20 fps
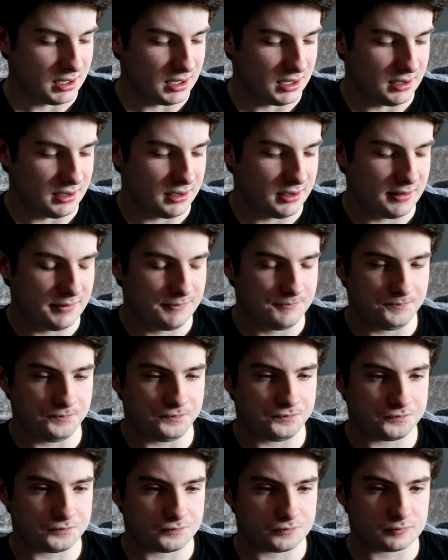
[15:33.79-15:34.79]
Moving
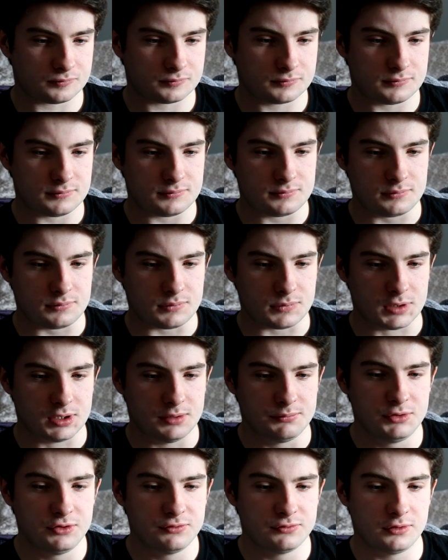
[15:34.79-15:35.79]

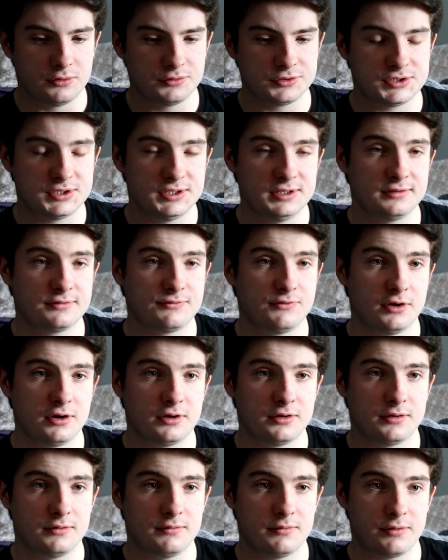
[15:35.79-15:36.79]
on to his
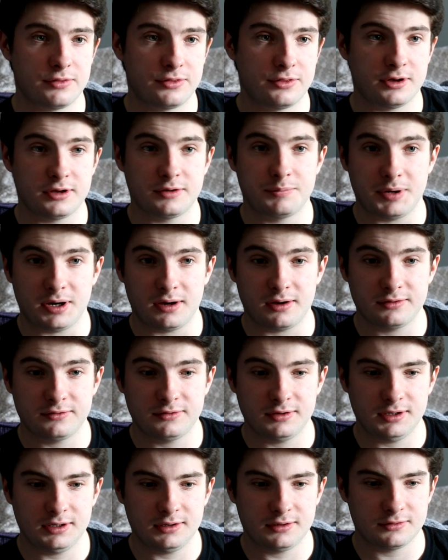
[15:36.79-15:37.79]
third
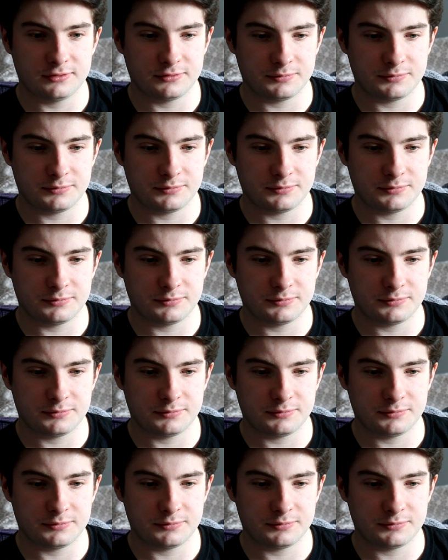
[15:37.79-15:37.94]
party